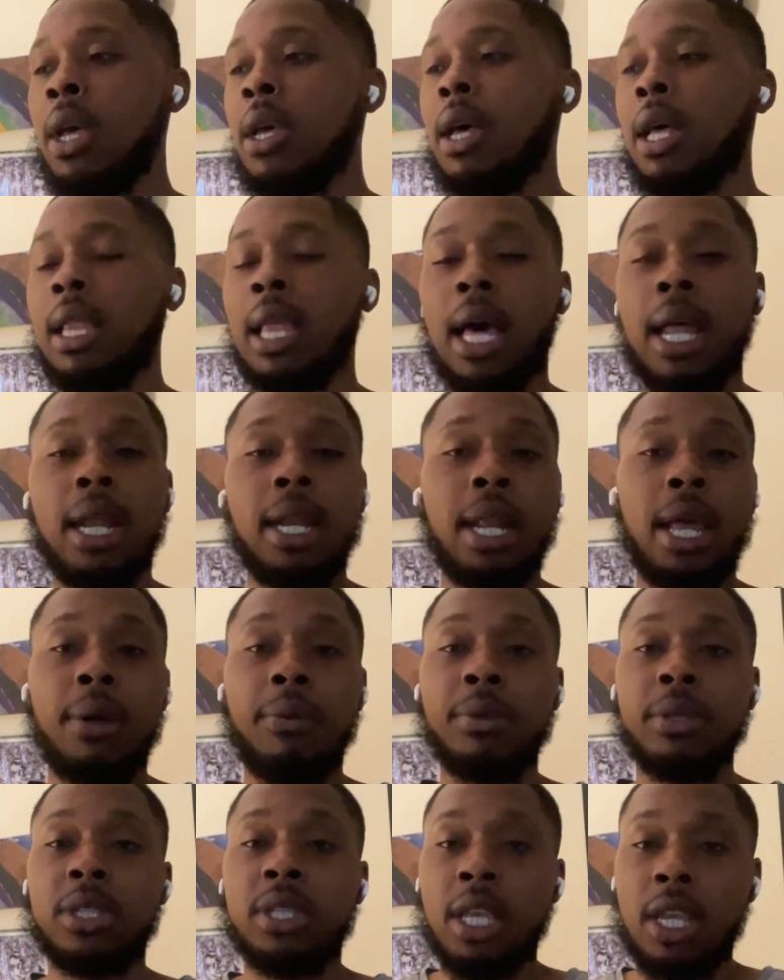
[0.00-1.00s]
A lot of that
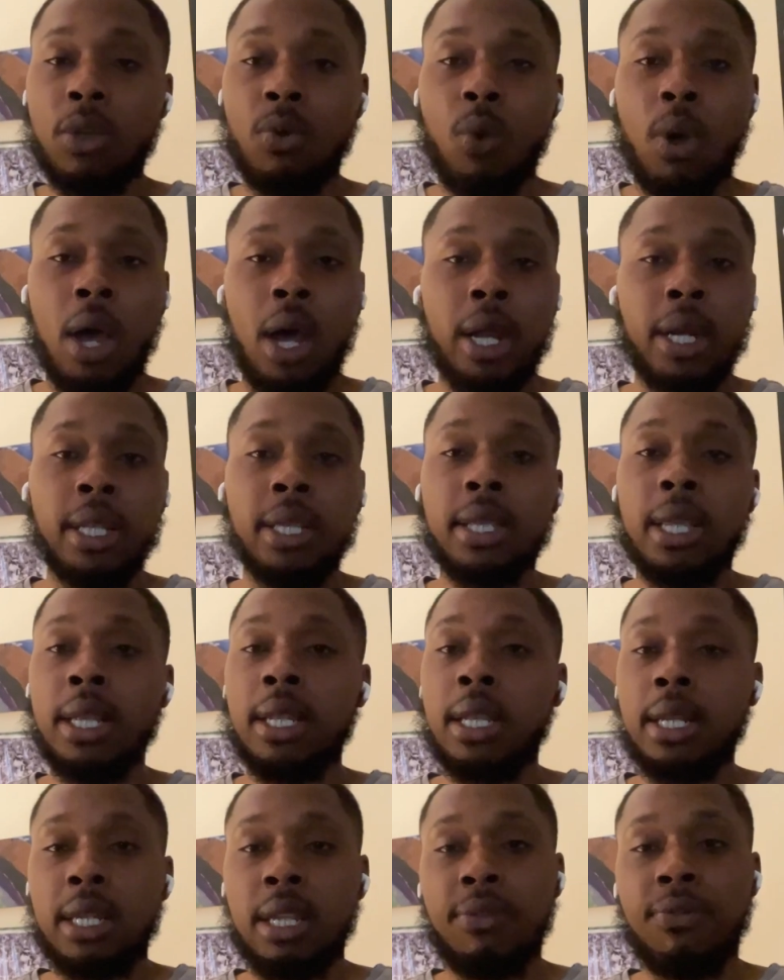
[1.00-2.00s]
was Saquon and
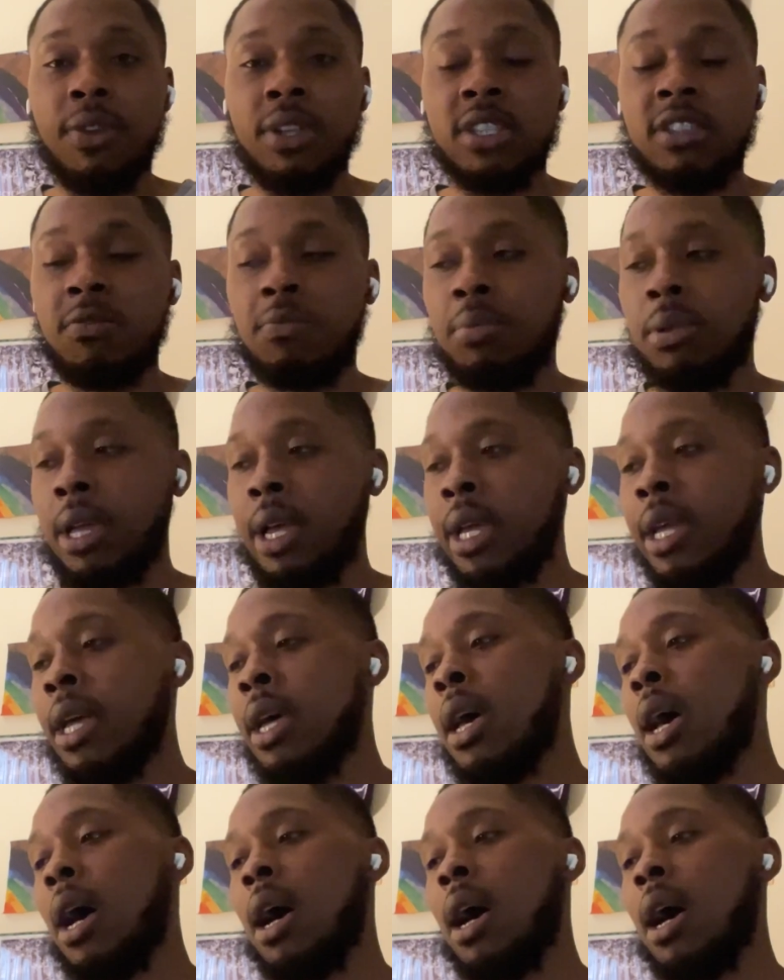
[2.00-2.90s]
the defensive play.